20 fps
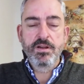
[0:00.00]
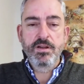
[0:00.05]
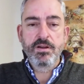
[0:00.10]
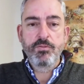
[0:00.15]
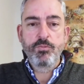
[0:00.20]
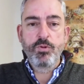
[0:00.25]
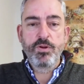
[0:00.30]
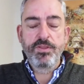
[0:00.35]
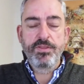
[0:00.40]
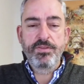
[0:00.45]

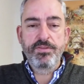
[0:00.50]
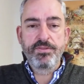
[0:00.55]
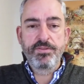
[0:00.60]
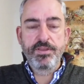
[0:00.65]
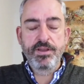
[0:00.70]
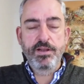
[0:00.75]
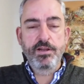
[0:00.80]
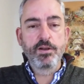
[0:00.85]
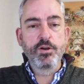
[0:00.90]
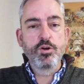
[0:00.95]
with the
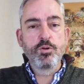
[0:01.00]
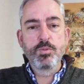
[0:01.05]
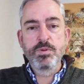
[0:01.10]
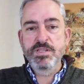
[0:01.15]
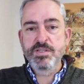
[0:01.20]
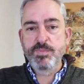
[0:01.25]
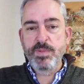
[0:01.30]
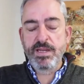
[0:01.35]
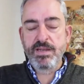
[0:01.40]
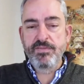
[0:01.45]
global
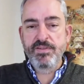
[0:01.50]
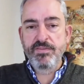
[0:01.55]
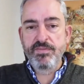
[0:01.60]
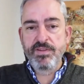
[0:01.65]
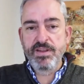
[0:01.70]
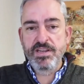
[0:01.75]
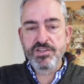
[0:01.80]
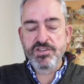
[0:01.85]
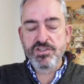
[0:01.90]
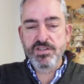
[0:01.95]
speed of
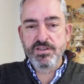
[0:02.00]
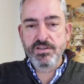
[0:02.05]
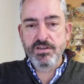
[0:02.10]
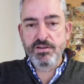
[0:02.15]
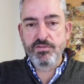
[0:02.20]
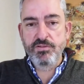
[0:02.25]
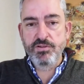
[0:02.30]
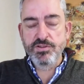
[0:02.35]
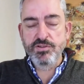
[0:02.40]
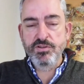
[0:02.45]
innovation
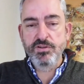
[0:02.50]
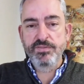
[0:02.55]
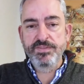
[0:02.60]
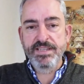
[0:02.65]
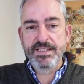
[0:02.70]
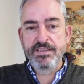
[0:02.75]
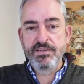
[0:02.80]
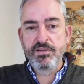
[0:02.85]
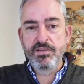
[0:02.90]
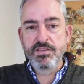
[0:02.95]
across all of
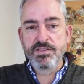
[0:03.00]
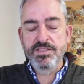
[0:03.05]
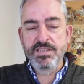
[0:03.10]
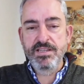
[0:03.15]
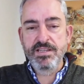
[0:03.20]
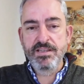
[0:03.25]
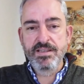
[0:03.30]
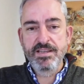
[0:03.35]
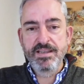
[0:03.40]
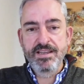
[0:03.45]
technology,
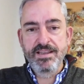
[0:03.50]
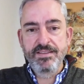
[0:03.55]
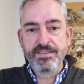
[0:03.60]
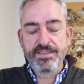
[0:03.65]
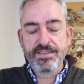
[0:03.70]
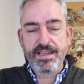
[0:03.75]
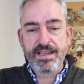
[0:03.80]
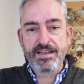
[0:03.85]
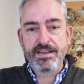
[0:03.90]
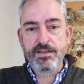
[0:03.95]

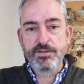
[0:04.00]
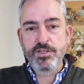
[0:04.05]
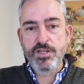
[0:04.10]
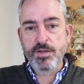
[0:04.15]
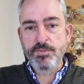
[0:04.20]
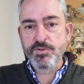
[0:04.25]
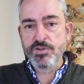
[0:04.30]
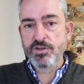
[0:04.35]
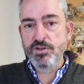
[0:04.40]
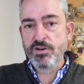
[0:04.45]
that
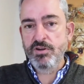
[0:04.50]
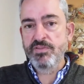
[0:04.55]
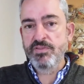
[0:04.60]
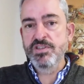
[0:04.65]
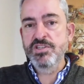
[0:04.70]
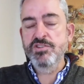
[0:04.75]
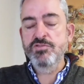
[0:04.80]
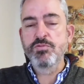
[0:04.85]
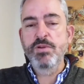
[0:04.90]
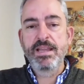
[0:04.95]
adoption curve is
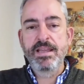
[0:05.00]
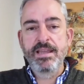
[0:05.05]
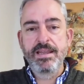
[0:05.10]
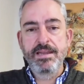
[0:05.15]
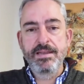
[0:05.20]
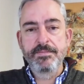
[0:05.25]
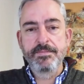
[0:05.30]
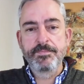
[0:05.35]
shrinking.